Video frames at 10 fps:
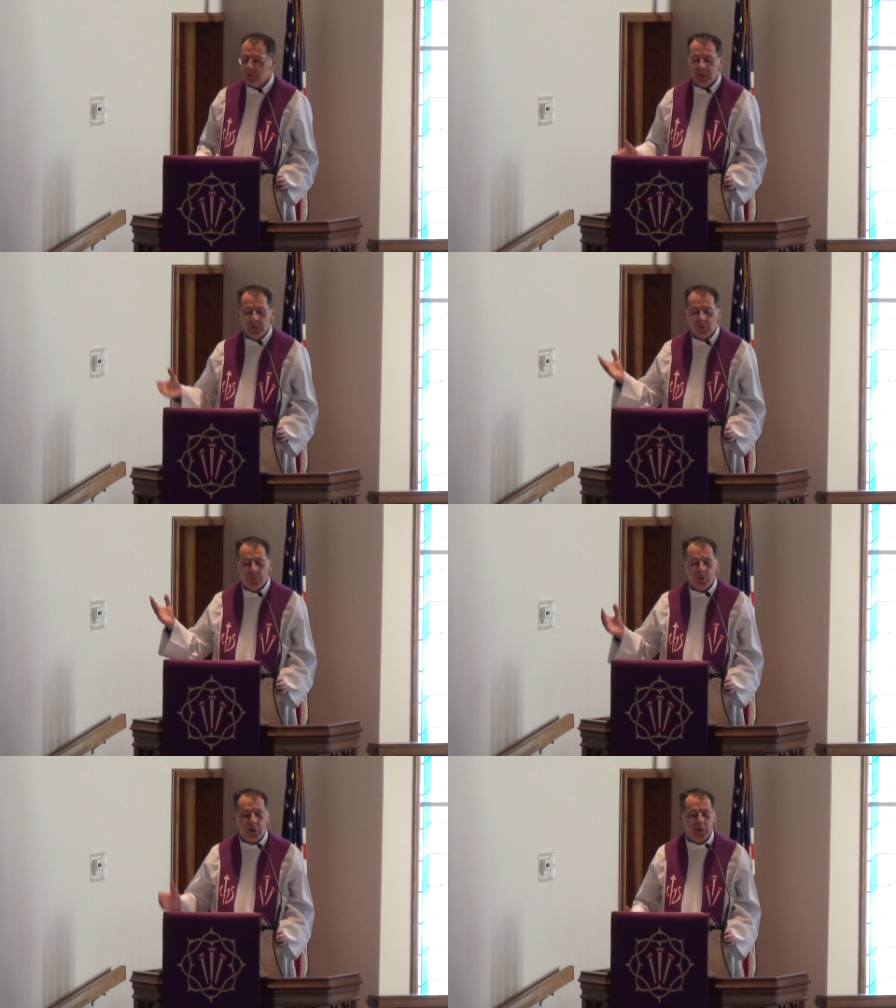and he
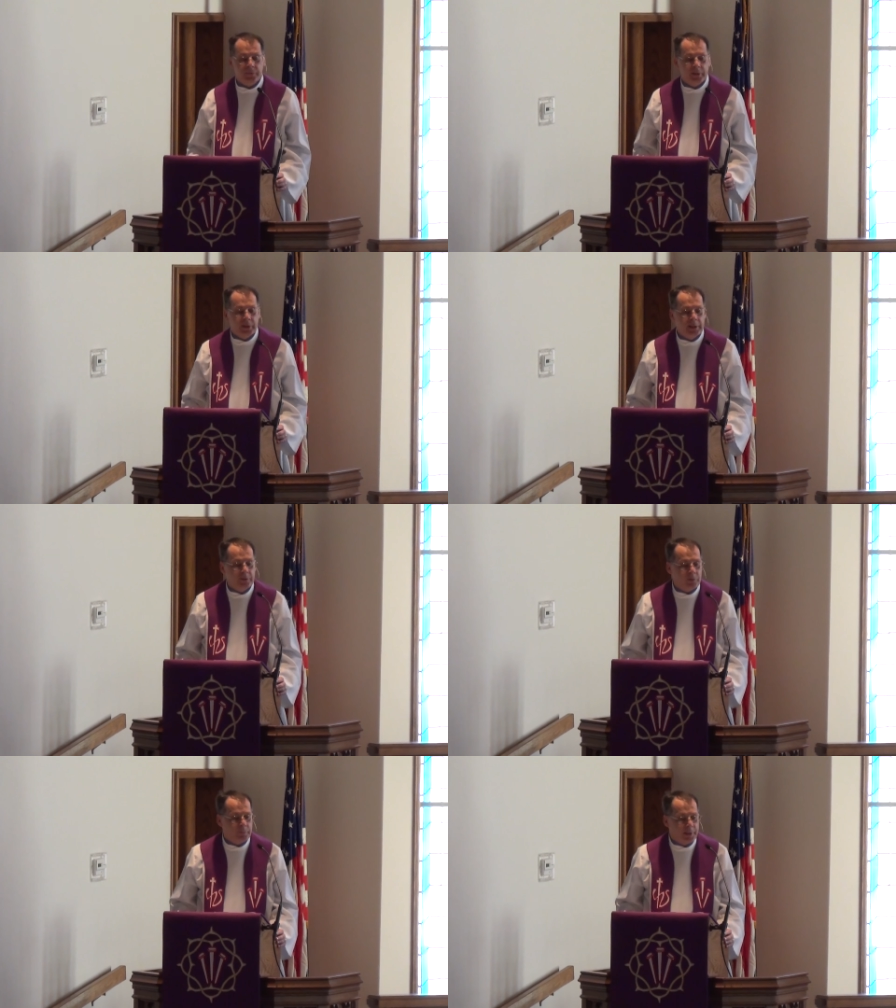goes off and
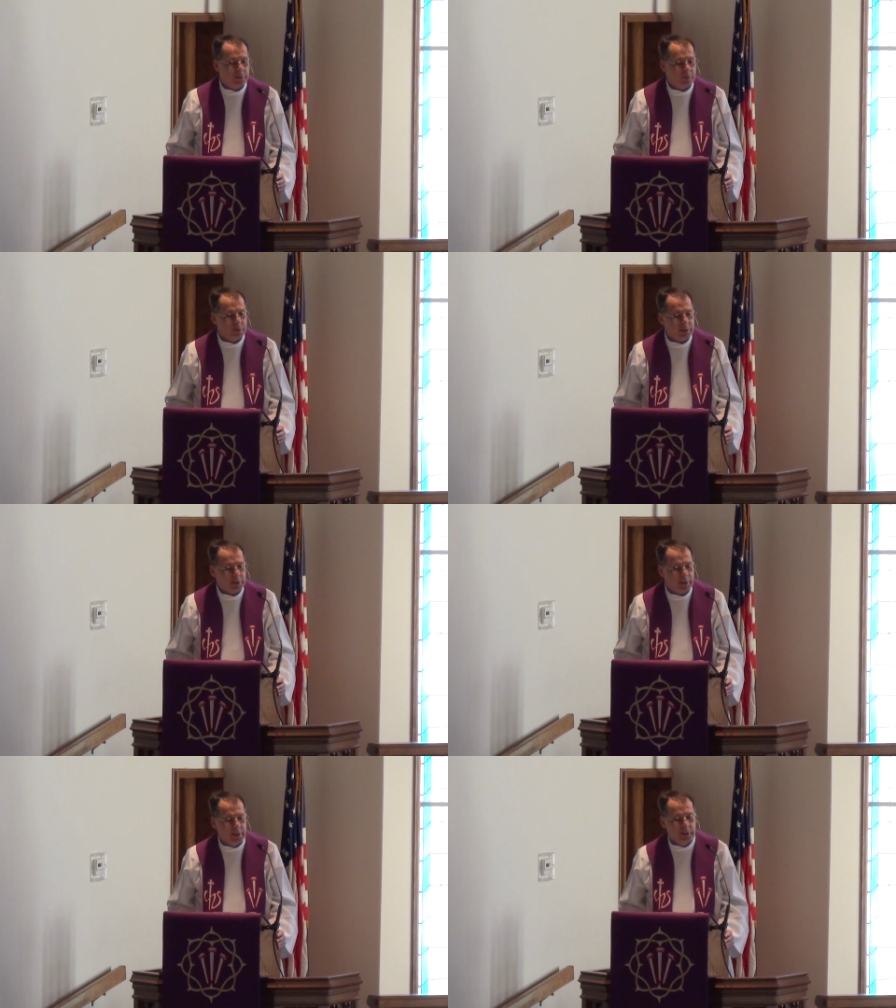he spends
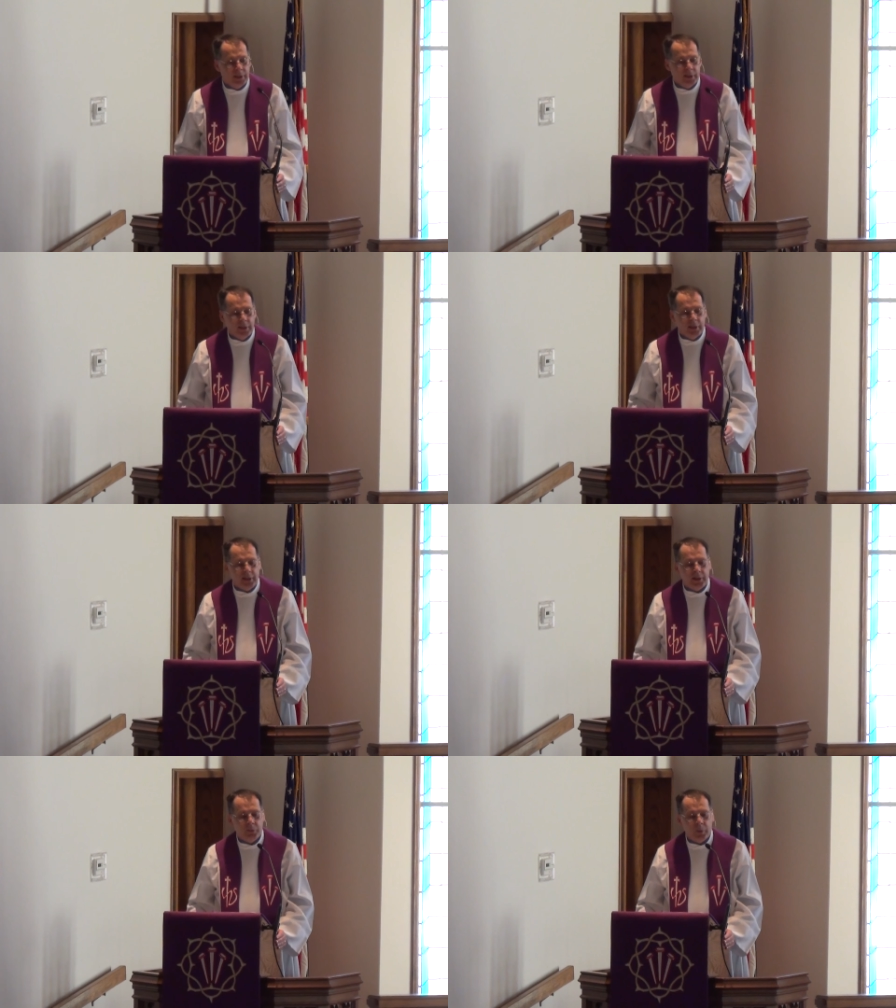it,
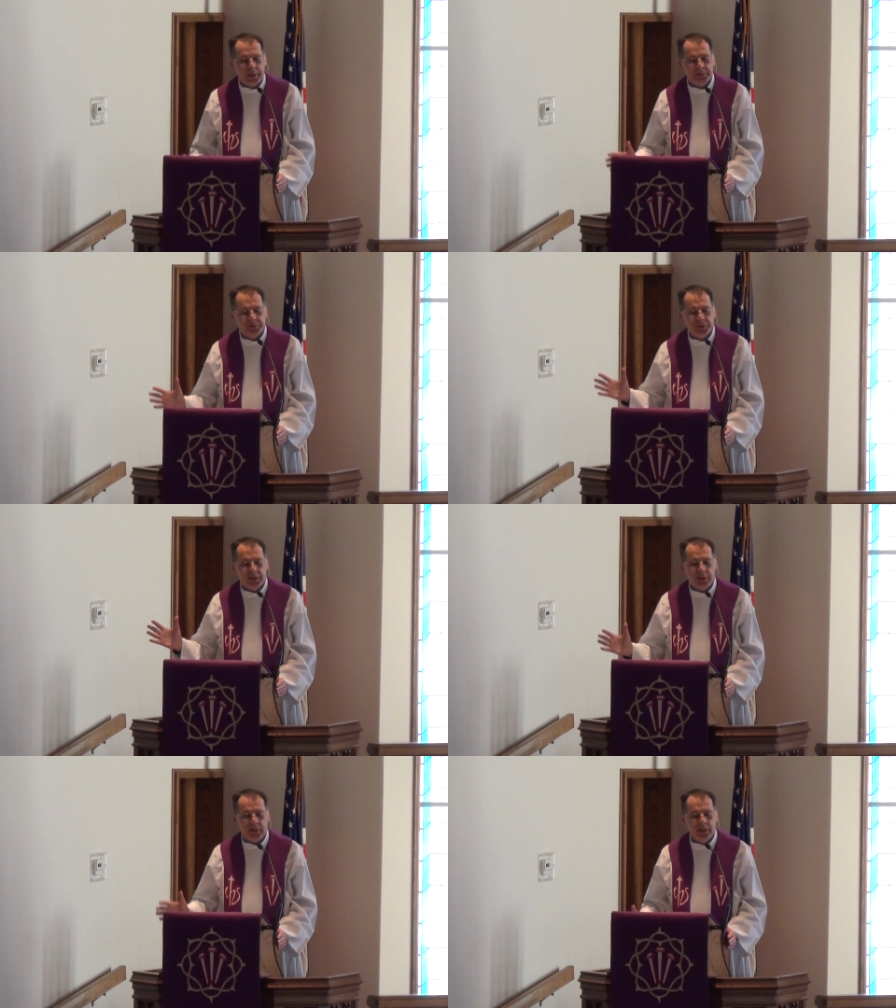he wastes
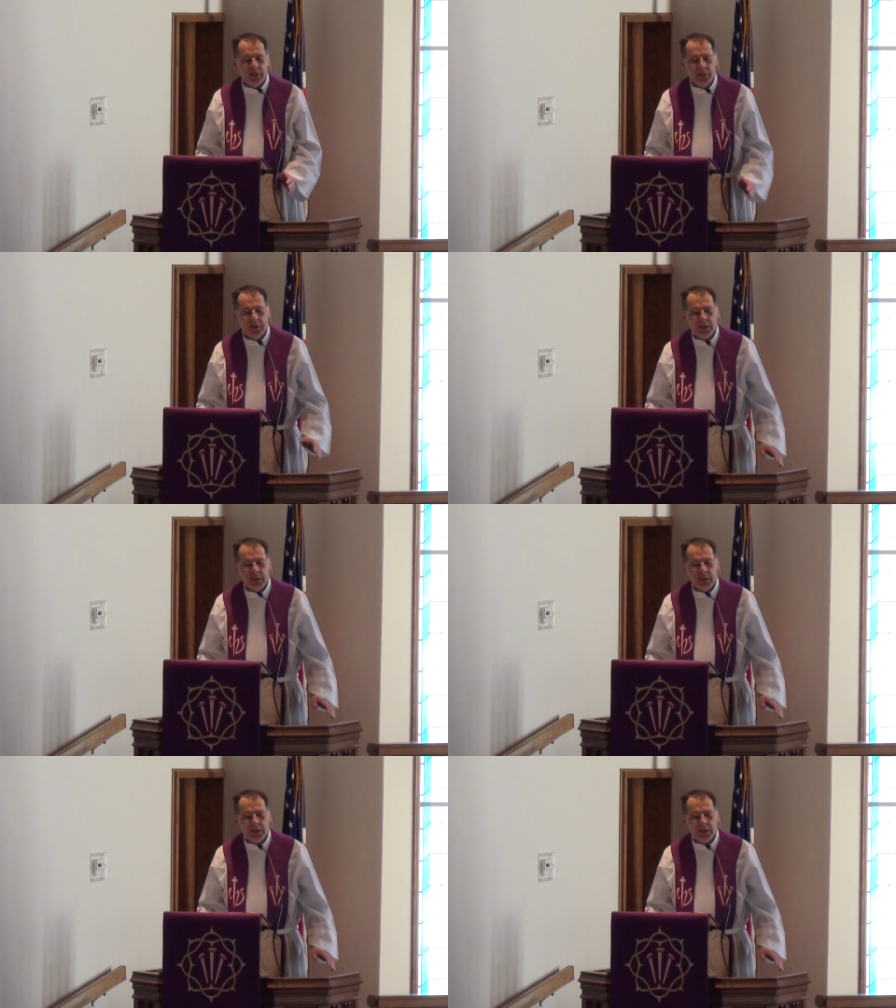it,